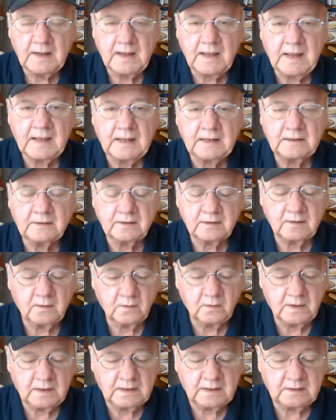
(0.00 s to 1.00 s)
And
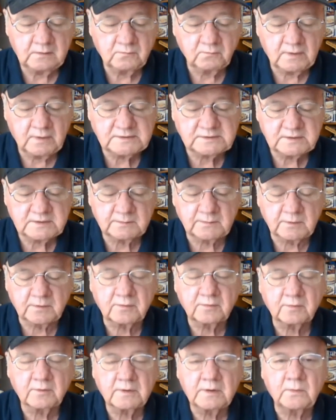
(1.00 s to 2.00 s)
in race number
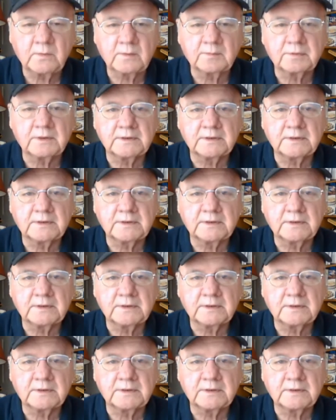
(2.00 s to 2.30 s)
3, win,